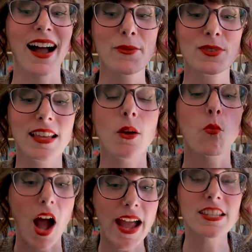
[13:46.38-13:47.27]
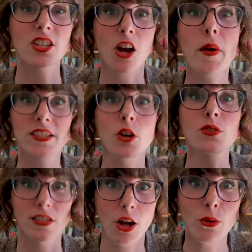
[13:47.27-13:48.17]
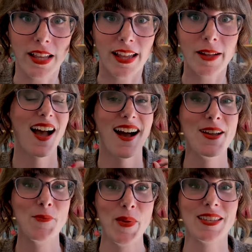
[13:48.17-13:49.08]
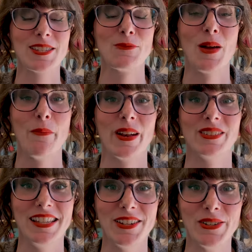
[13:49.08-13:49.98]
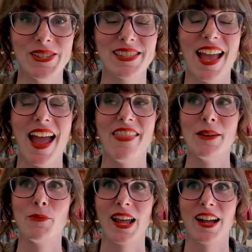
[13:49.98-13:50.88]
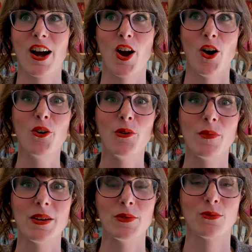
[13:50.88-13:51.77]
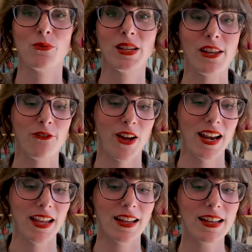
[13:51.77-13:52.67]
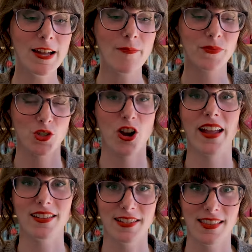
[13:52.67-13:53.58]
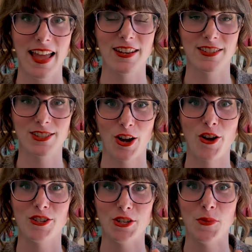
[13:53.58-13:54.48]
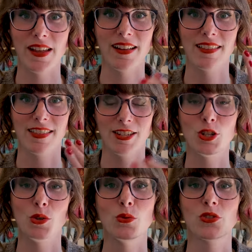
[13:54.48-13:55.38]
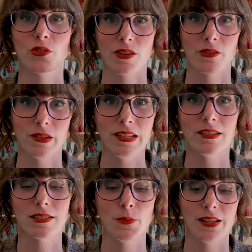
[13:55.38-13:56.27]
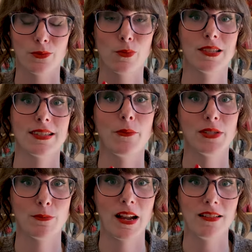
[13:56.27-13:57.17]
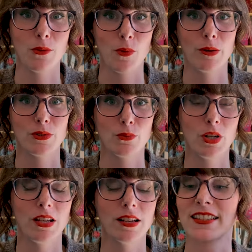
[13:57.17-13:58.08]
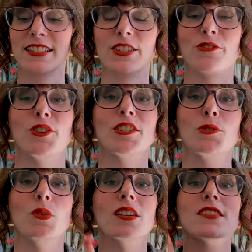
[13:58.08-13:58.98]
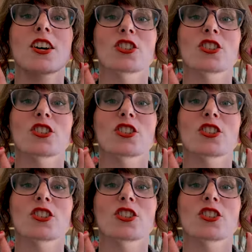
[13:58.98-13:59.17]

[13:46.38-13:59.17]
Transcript: I was like, why is it going so slowly? I missed my metal needles. And then when I got home, it was really funny trying to then start doing the two circular needles because one set was metal and one was wood. The difference was